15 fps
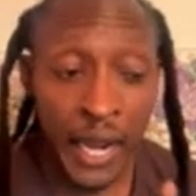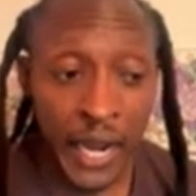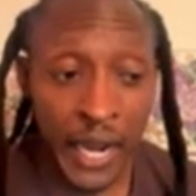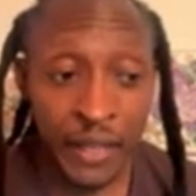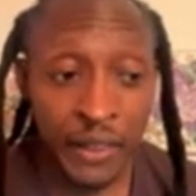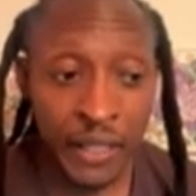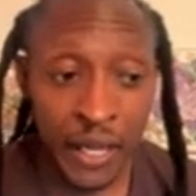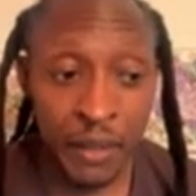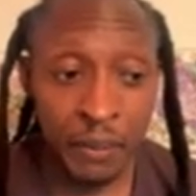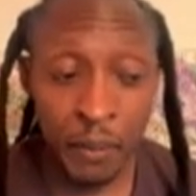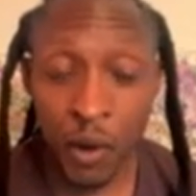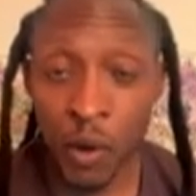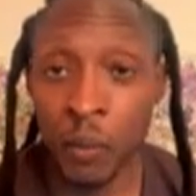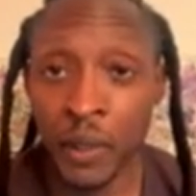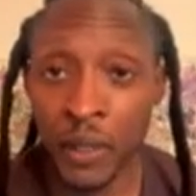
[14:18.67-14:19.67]
In that
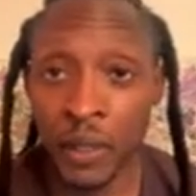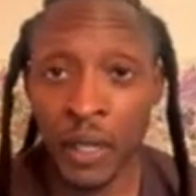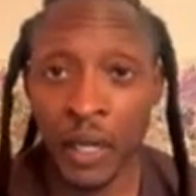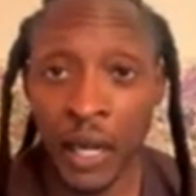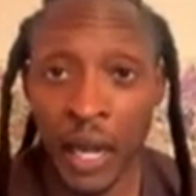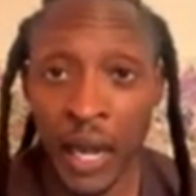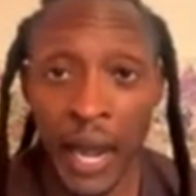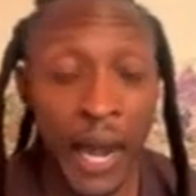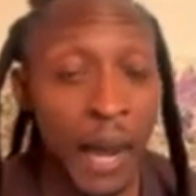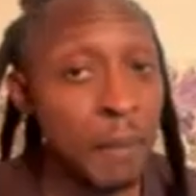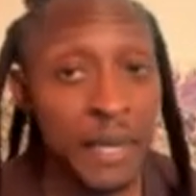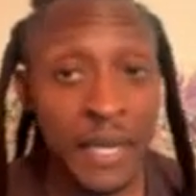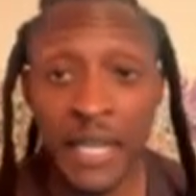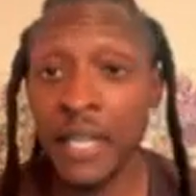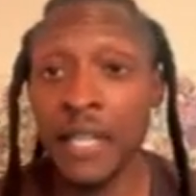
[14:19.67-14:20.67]
moment, I
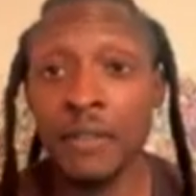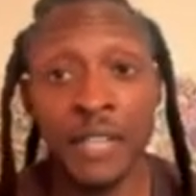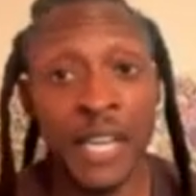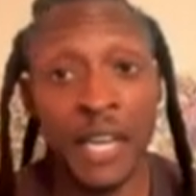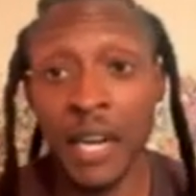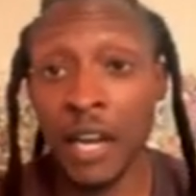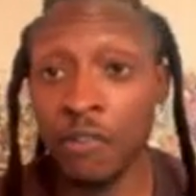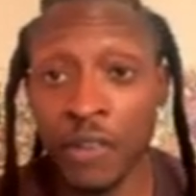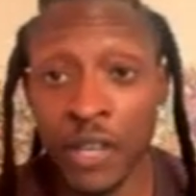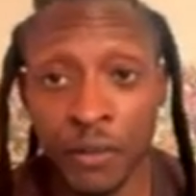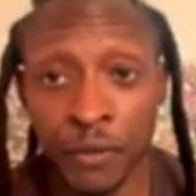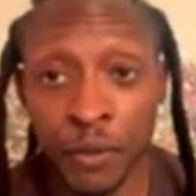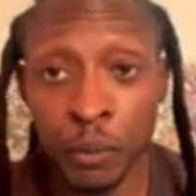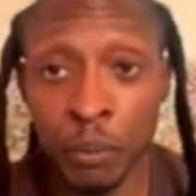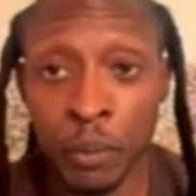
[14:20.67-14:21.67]
believed, and I read a
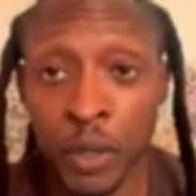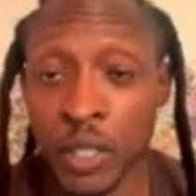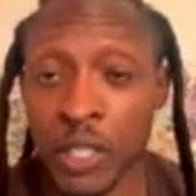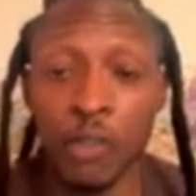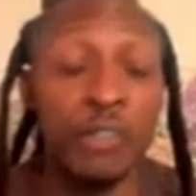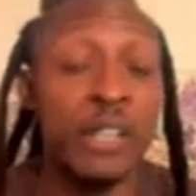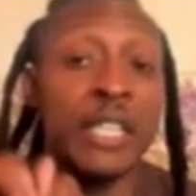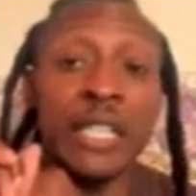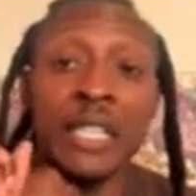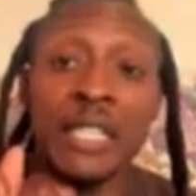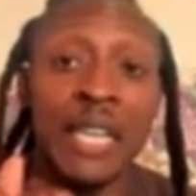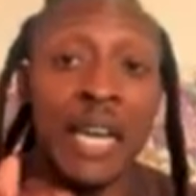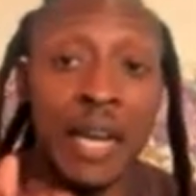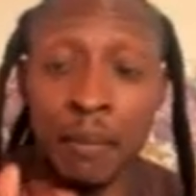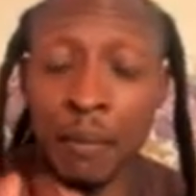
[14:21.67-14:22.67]
few books. I read the
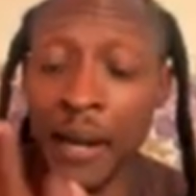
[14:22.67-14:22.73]
entire